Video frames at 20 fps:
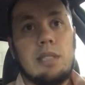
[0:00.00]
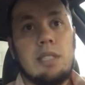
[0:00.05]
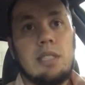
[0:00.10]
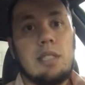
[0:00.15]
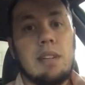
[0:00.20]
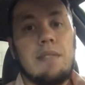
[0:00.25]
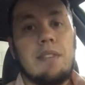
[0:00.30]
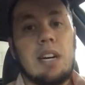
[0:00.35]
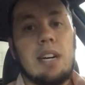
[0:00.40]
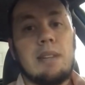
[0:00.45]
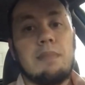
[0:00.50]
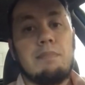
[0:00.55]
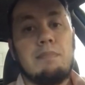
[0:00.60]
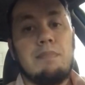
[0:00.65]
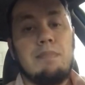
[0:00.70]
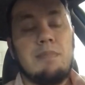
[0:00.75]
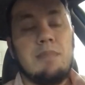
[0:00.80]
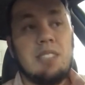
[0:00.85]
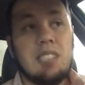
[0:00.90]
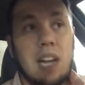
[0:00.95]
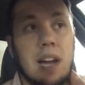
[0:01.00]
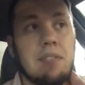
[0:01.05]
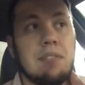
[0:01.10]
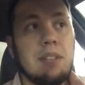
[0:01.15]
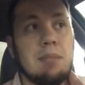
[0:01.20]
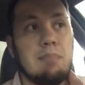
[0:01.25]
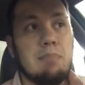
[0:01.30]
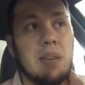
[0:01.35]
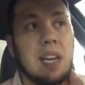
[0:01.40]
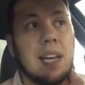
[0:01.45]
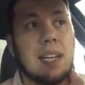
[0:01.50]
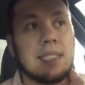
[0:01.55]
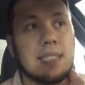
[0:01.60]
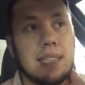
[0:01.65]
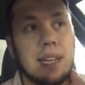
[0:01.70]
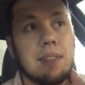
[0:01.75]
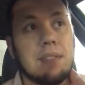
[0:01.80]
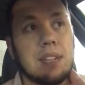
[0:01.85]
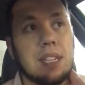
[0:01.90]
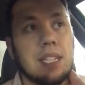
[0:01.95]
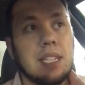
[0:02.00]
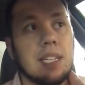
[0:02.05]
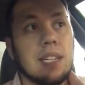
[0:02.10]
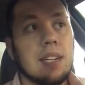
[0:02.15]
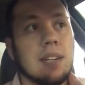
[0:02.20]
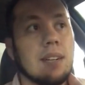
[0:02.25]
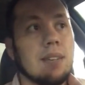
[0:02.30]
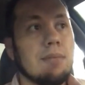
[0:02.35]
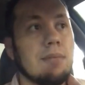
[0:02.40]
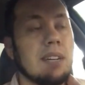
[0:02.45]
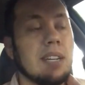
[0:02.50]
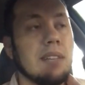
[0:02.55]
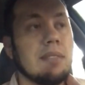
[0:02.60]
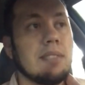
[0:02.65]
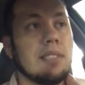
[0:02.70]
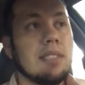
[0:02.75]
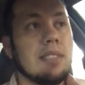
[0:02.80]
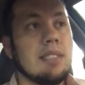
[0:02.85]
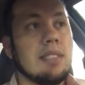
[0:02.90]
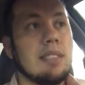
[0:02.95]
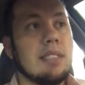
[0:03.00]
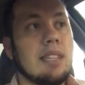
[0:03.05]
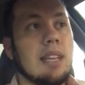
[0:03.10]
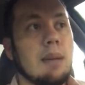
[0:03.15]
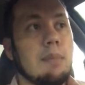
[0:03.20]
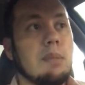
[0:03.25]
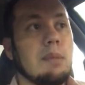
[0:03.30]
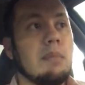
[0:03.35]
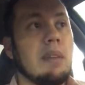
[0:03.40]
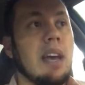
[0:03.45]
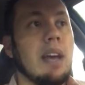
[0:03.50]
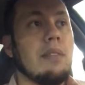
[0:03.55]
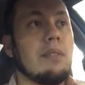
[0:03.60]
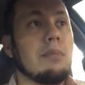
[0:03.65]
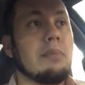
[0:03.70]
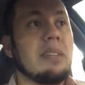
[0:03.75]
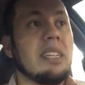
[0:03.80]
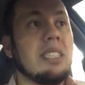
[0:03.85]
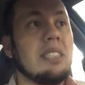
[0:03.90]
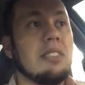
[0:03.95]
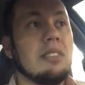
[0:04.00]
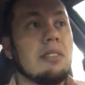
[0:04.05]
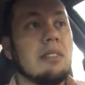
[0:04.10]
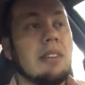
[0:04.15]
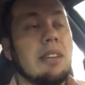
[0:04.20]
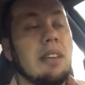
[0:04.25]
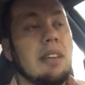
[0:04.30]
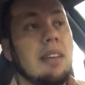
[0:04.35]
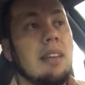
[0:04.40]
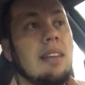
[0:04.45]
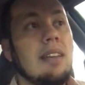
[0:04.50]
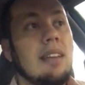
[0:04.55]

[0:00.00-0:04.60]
Javid Best every year when he was coming back from injury.